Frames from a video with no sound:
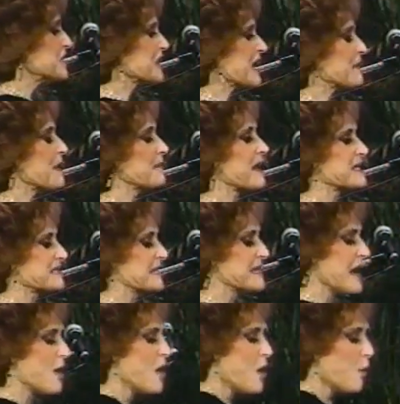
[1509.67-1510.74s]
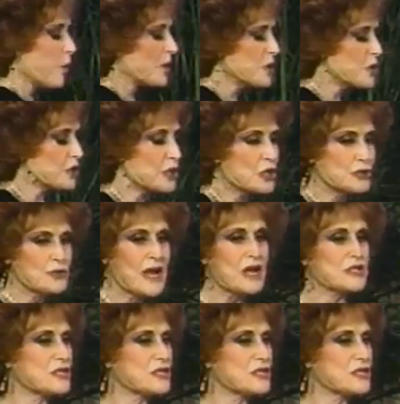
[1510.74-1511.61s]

she came up and I said, now, what are you going to do now?